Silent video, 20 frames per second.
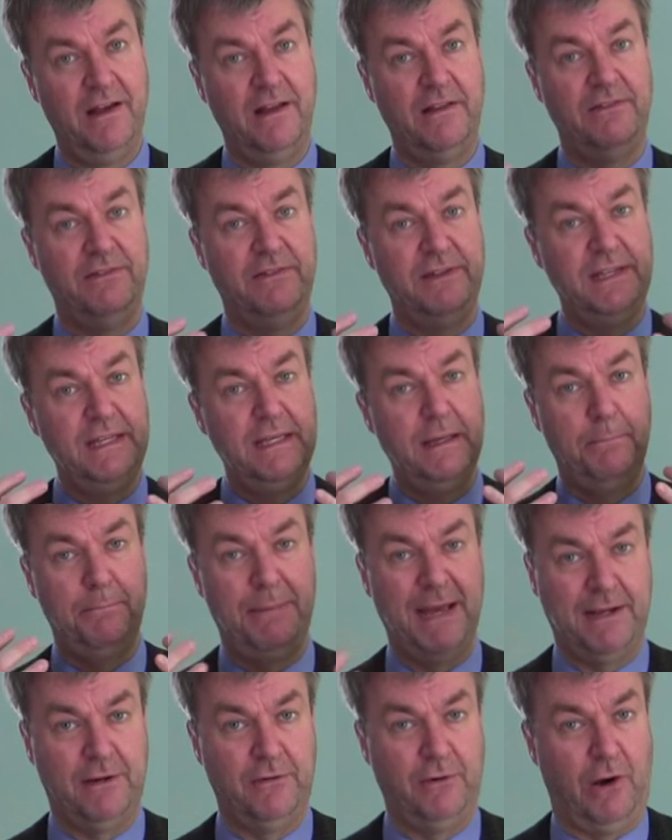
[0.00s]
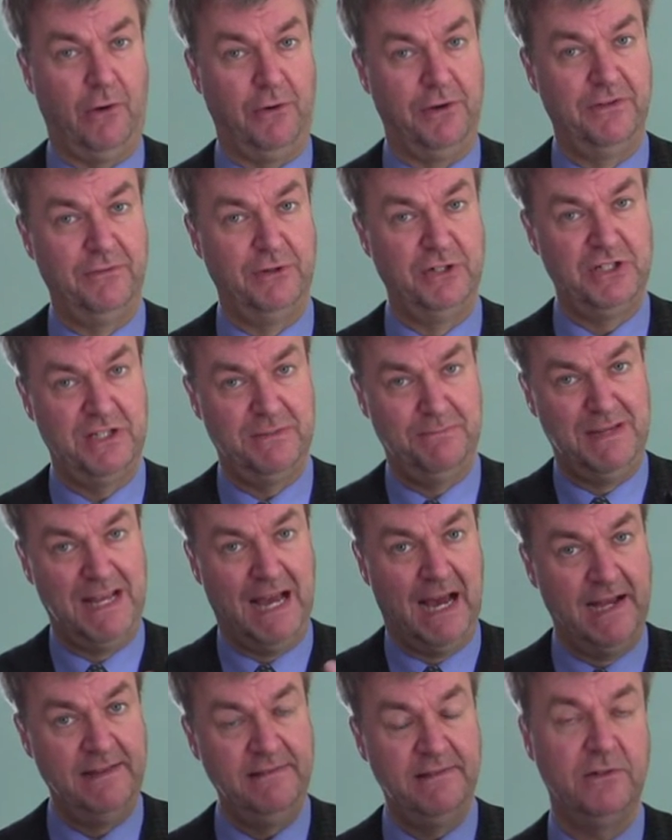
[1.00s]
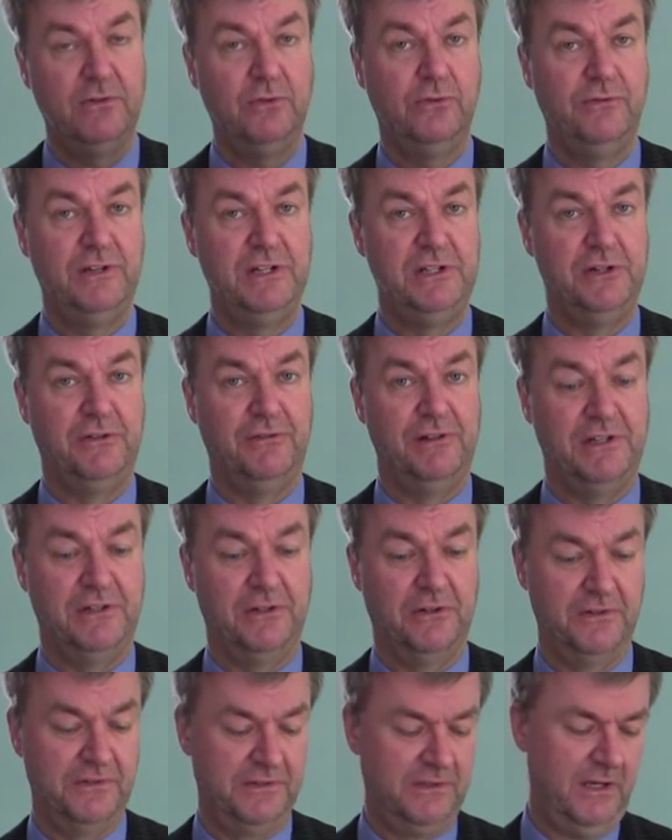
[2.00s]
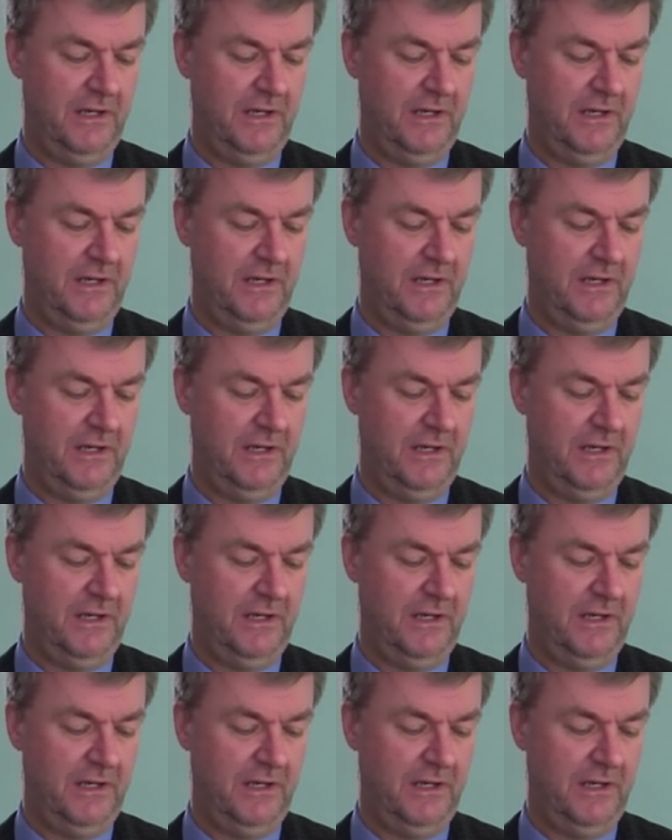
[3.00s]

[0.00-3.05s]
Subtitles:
the background which is behind the two video windows.